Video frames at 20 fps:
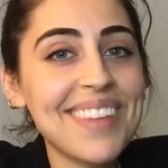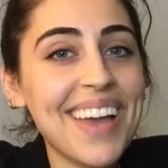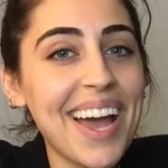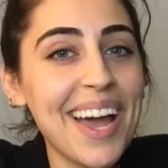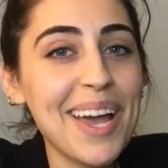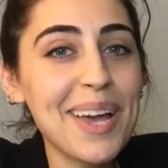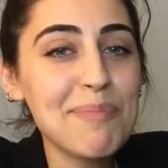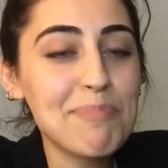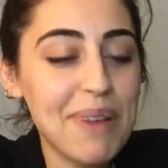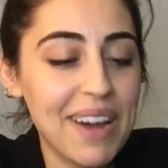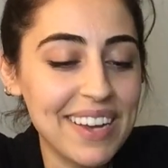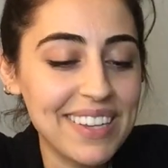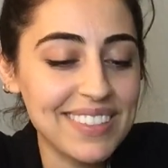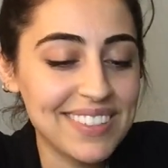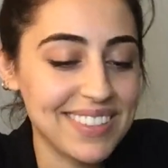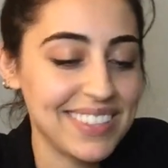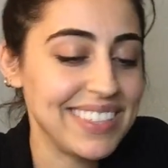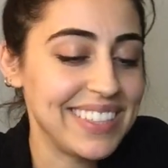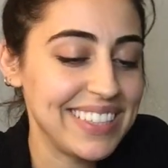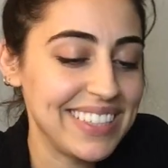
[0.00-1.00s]
Hi,
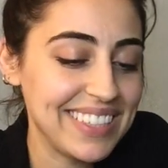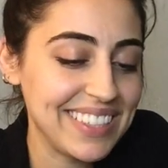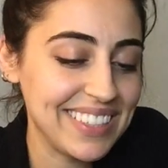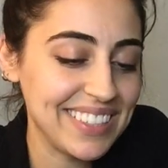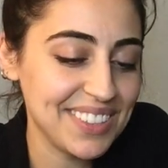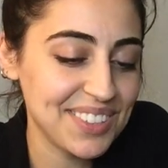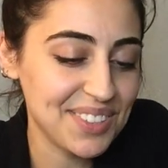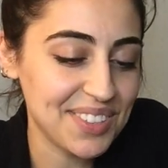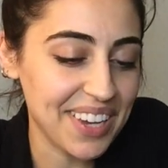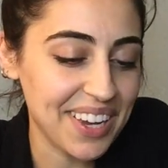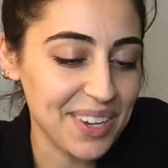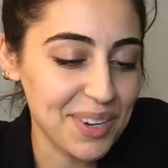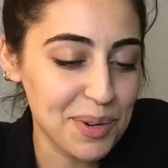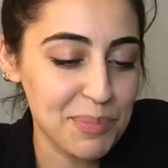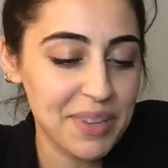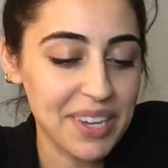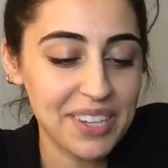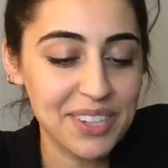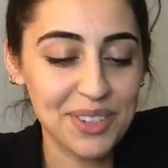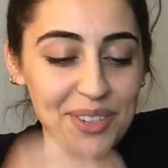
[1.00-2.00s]
Pisces. I
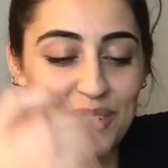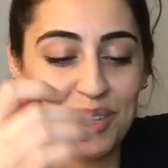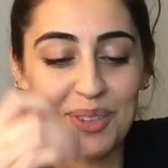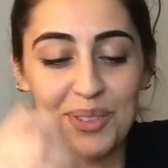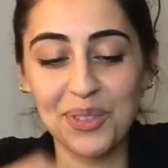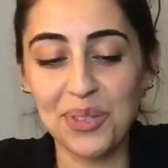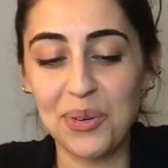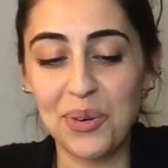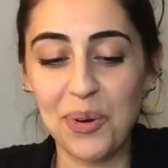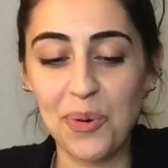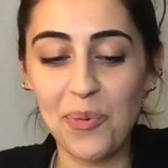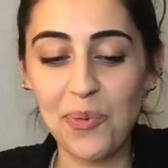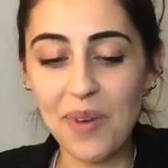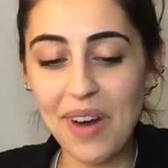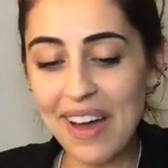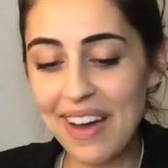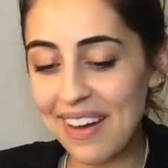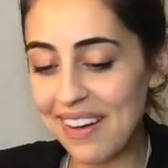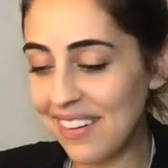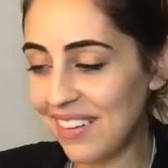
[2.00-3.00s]
hope that you're all doing
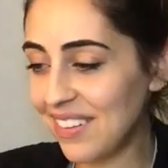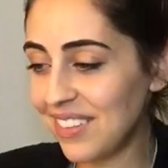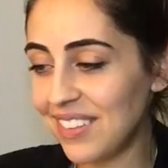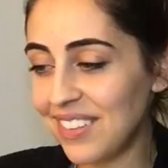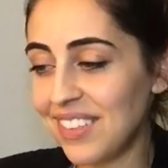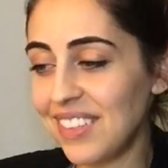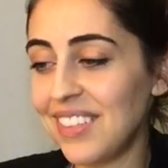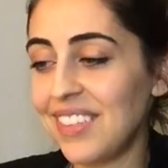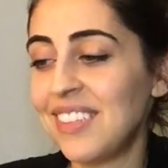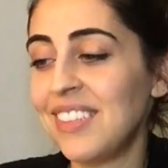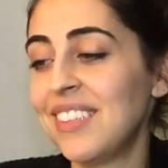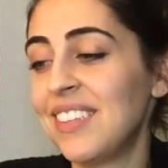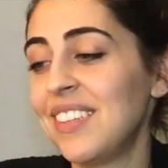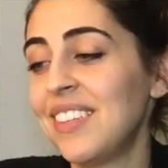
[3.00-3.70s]
well.